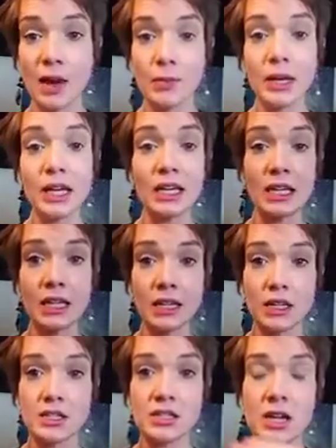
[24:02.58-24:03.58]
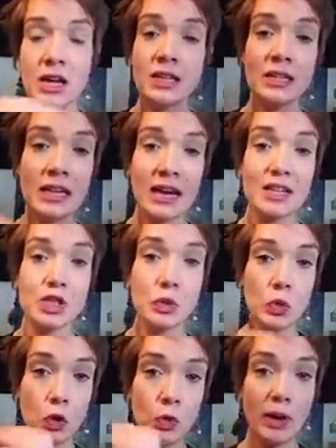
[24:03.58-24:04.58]
how many years did I just
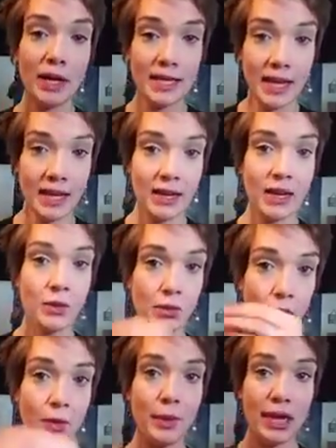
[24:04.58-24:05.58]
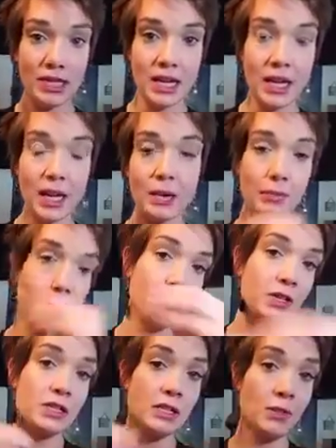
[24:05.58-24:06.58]
roll my debt and
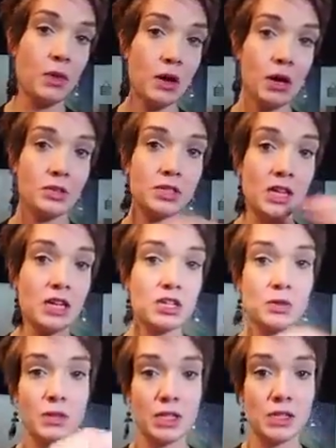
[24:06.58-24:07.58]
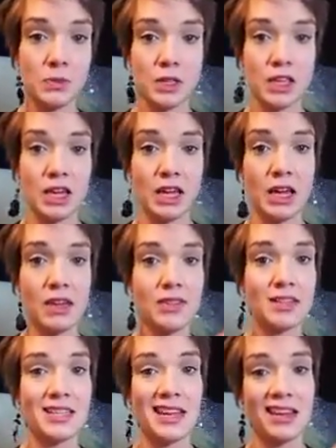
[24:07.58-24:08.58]
move it somewhere else and do this with it and
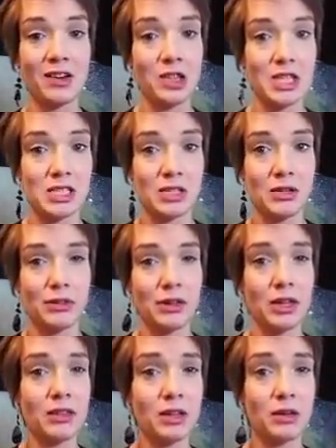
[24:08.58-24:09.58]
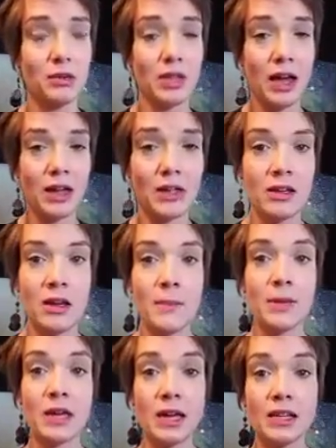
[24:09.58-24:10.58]
then take out this loan and then do that?
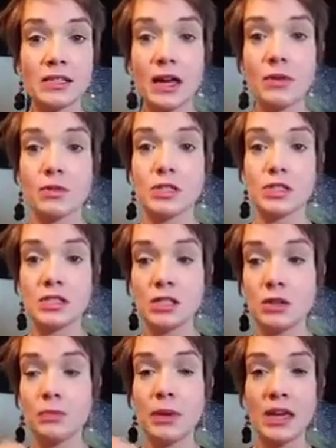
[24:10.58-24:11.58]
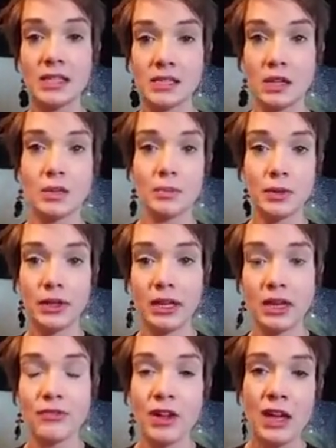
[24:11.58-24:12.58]
Because I was still based on the
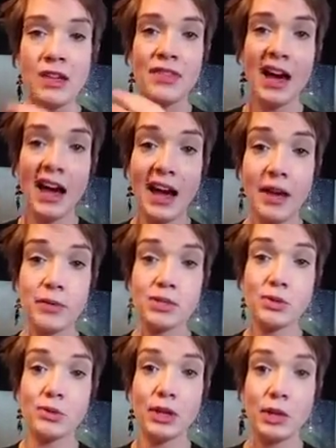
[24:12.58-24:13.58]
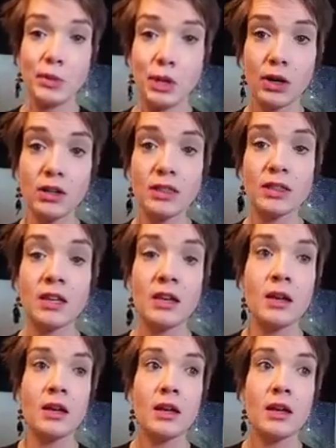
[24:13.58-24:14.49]
belief that I was only worth